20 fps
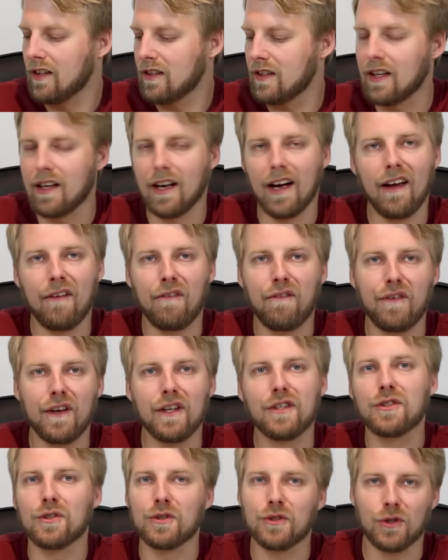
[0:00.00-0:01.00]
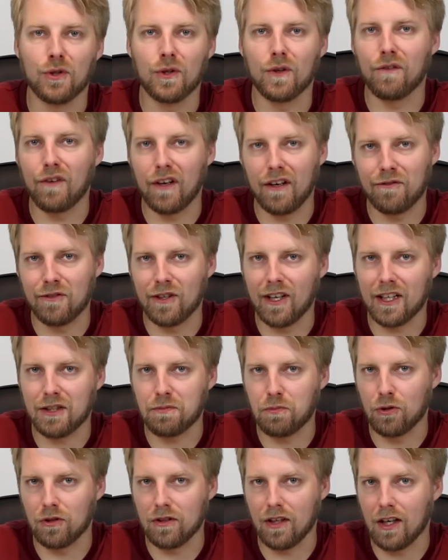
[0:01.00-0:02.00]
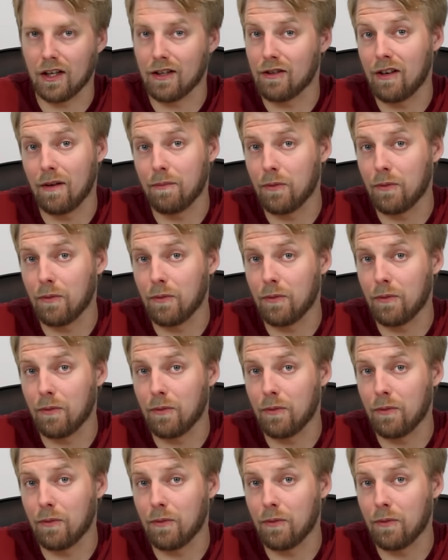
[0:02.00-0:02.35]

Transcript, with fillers: Did I feature your favorite export lager?